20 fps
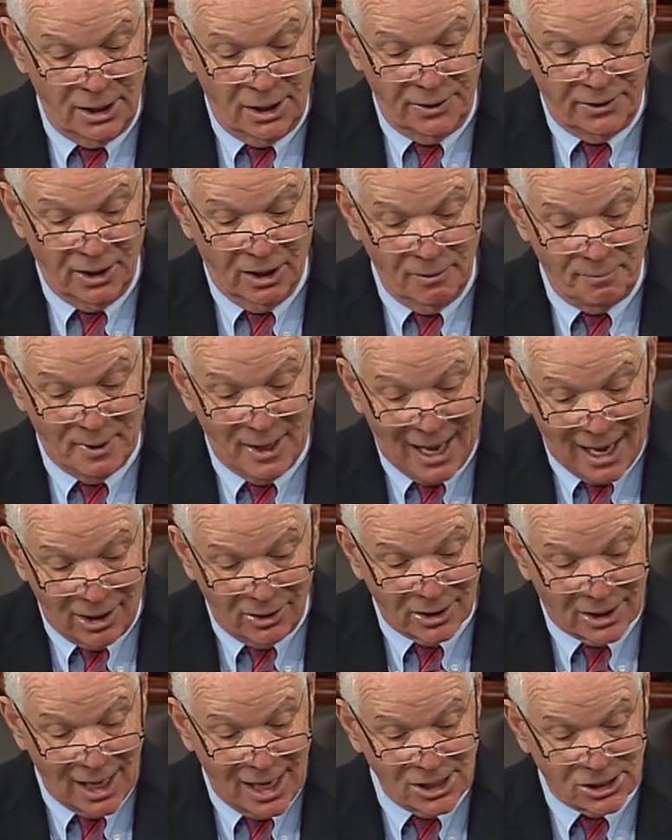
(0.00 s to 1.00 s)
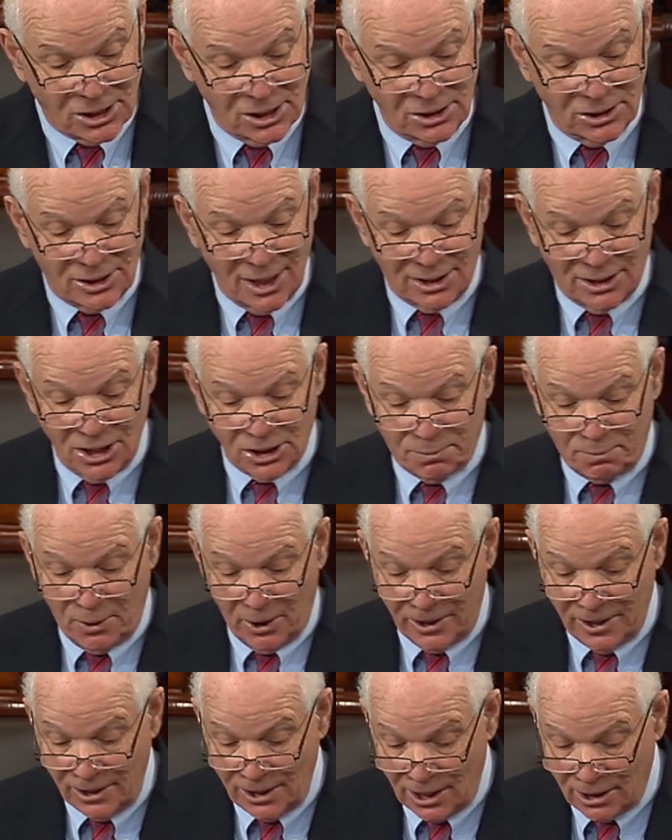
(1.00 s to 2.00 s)
There have been allegations that this
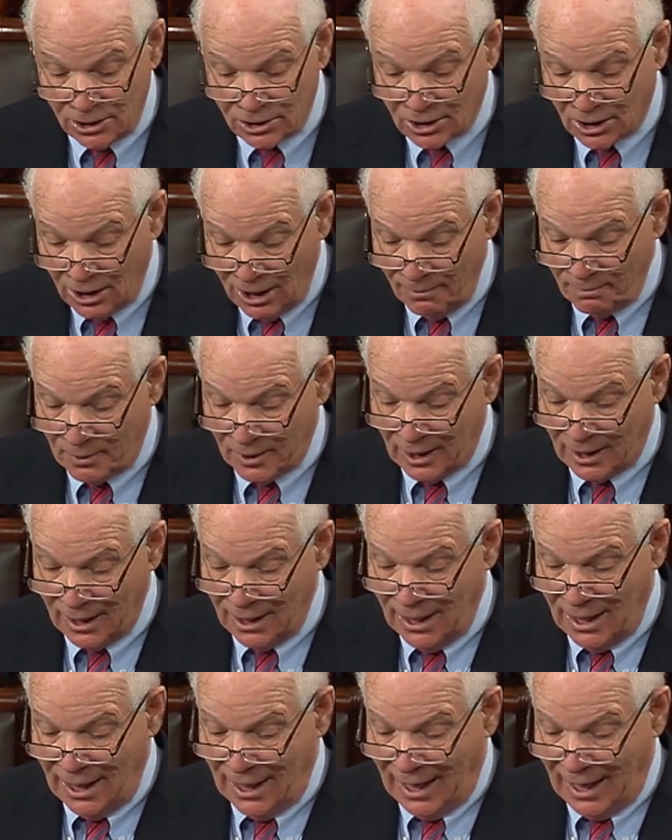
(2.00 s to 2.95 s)
billionaire's company